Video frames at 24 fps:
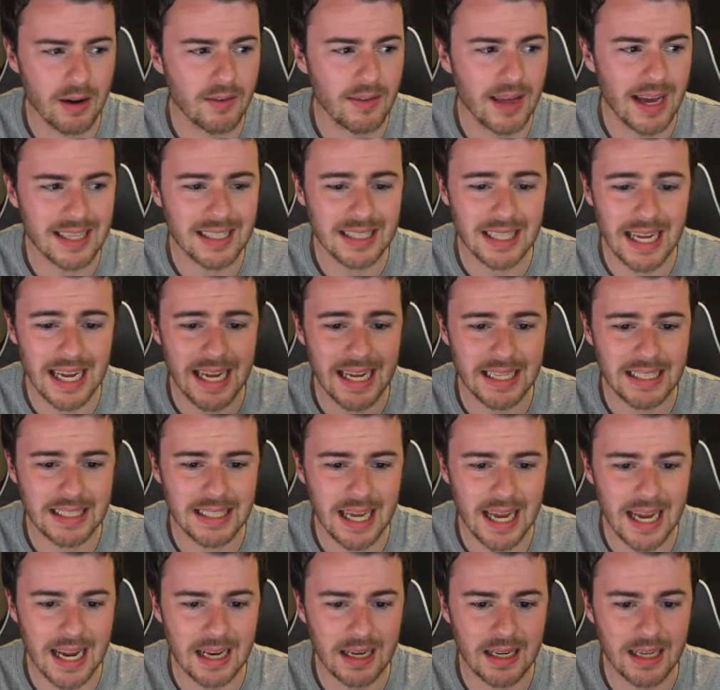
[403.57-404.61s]
that's
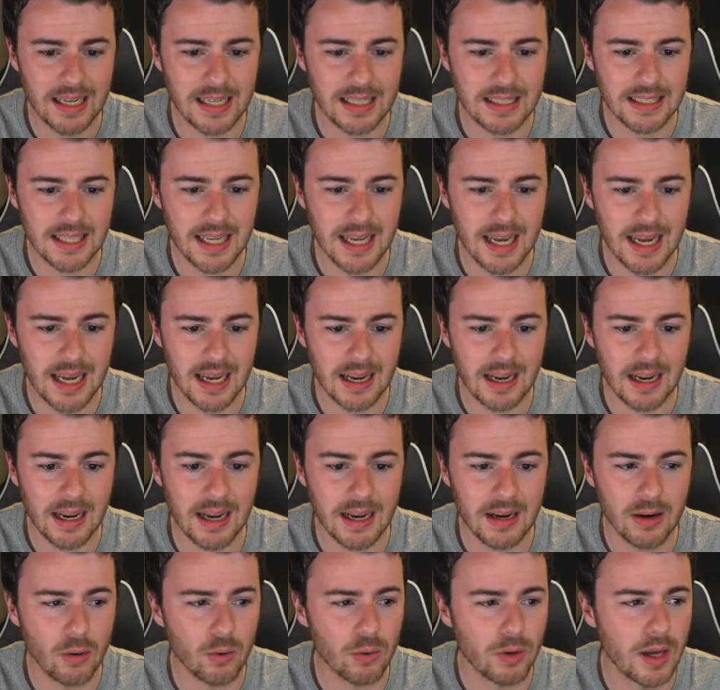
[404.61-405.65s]
810,
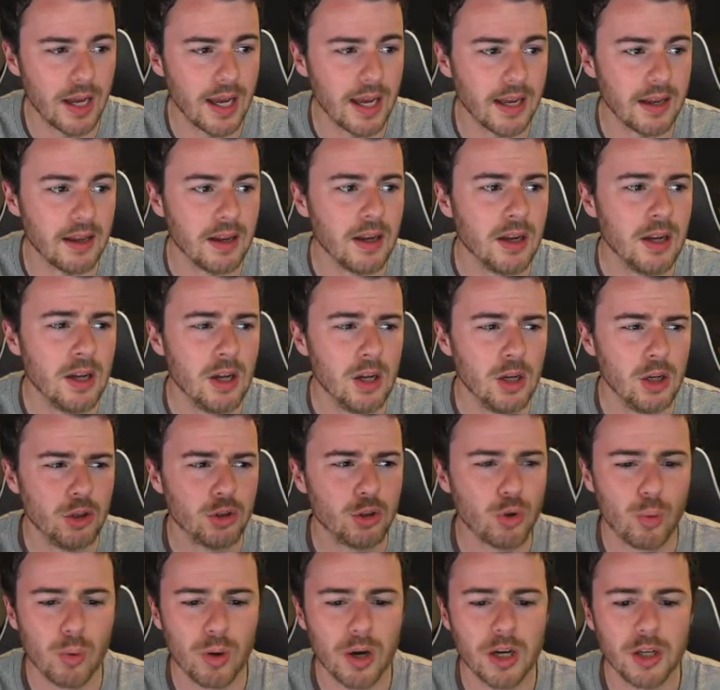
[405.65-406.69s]
810, okay.
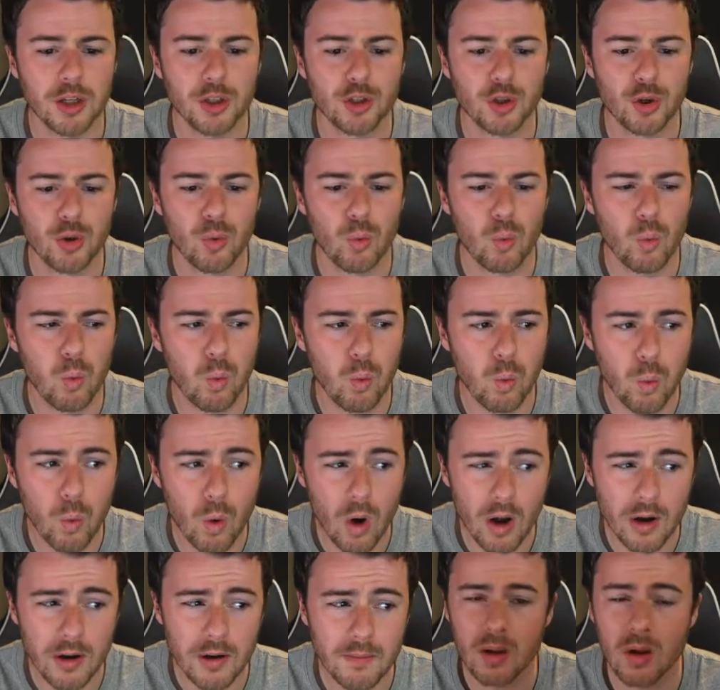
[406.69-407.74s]
So we're going to do
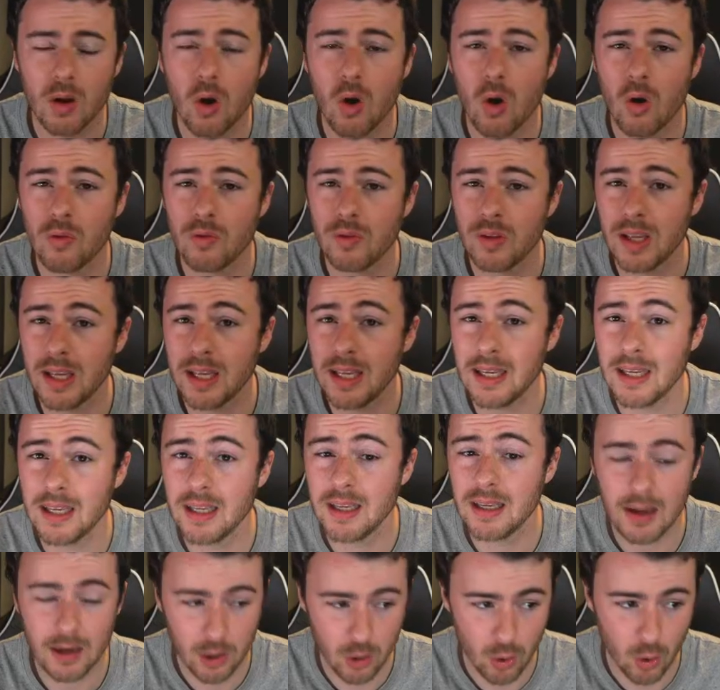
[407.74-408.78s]
one on
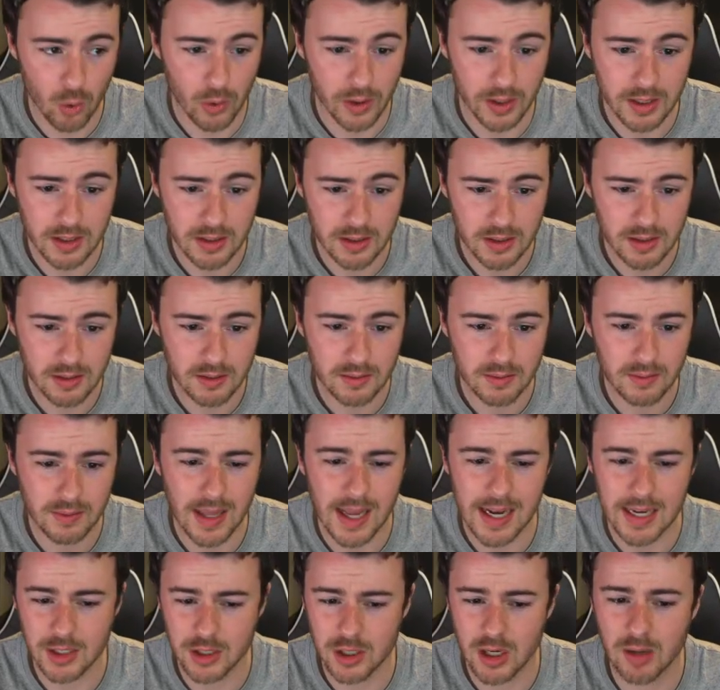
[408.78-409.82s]
the coins,
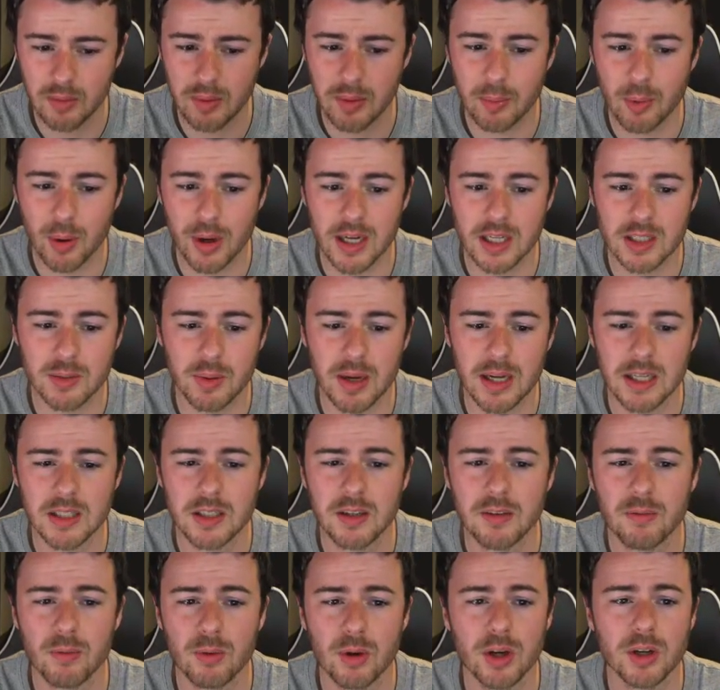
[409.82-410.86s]
then it's going to be pretty
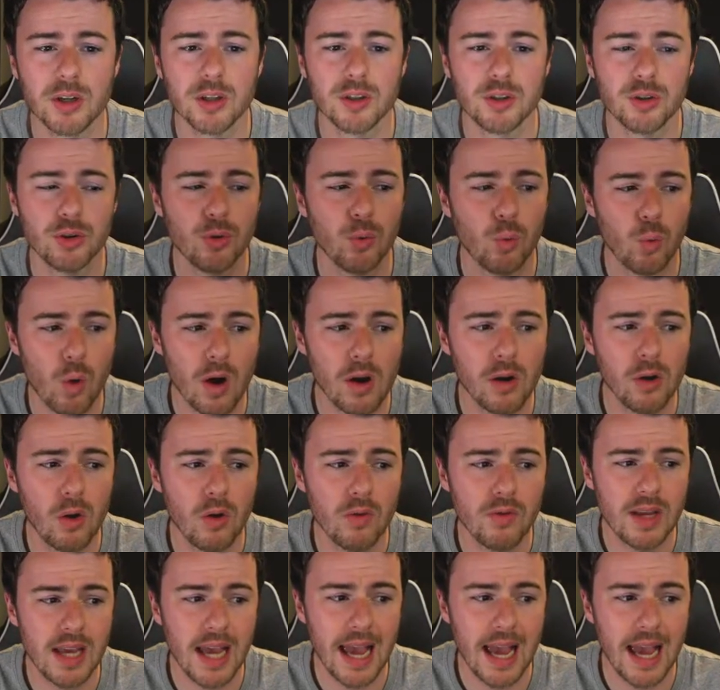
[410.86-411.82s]
expensive. We're going to do one on the